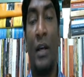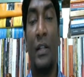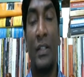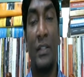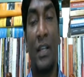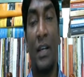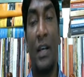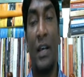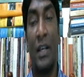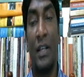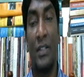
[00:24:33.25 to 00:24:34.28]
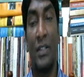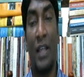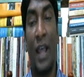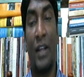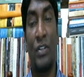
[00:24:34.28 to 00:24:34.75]
things are
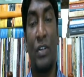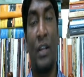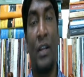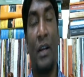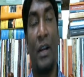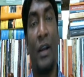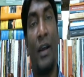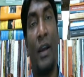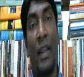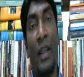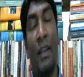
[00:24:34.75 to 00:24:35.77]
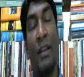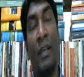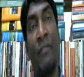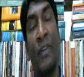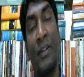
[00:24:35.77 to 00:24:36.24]
actually again
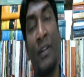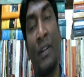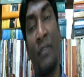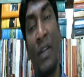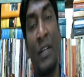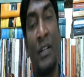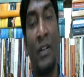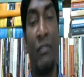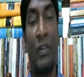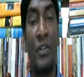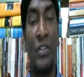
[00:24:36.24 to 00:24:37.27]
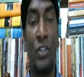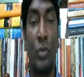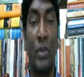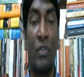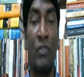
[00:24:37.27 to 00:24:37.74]
affect in a very different
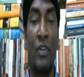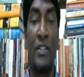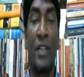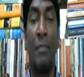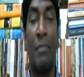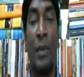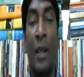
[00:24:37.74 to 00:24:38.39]
situation. For example,